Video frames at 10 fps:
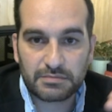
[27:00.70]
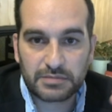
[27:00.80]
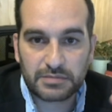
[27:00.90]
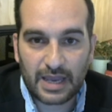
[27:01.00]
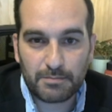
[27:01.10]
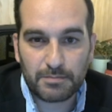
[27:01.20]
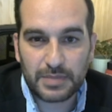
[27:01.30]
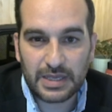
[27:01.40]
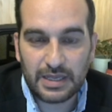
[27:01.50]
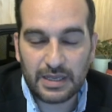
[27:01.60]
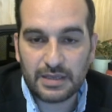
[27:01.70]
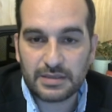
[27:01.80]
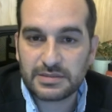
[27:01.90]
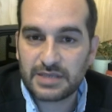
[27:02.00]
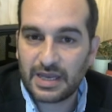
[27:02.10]
can
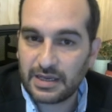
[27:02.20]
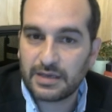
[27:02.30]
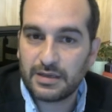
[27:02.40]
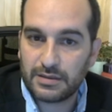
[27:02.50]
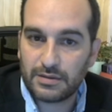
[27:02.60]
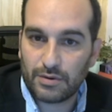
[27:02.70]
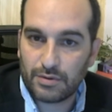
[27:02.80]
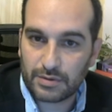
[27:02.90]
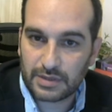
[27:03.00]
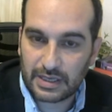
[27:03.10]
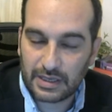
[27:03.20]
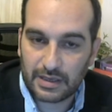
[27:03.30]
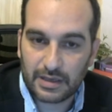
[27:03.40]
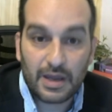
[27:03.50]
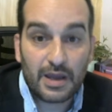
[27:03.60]
be taken, or
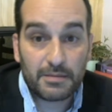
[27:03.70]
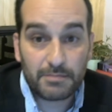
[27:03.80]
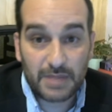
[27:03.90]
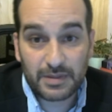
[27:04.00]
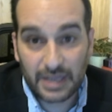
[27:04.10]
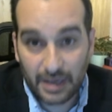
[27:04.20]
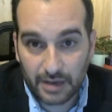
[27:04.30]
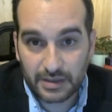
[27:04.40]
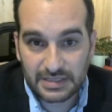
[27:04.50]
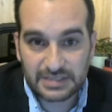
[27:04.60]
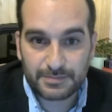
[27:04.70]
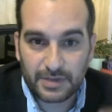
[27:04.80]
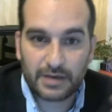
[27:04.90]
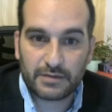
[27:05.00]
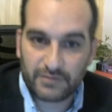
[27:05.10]
maybe they are
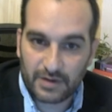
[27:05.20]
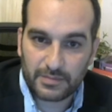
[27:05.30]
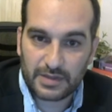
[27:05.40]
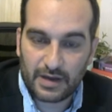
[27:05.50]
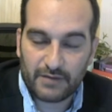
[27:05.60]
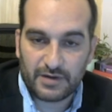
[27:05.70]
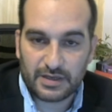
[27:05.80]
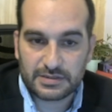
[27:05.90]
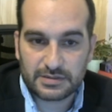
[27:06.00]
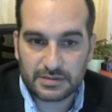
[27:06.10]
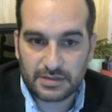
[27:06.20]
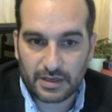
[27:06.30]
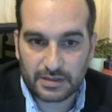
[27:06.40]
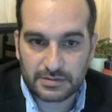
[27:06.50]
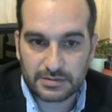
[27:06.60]
inspired from the
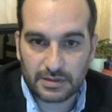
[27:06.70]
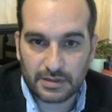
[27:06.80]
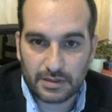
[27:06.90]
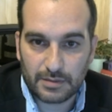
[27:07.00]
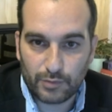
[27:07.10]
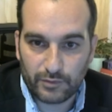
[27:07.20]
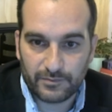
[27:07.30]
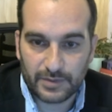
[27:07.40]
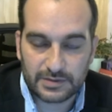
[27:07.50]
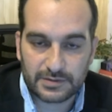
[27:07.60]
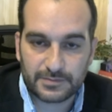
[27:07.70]
avant-garde movement.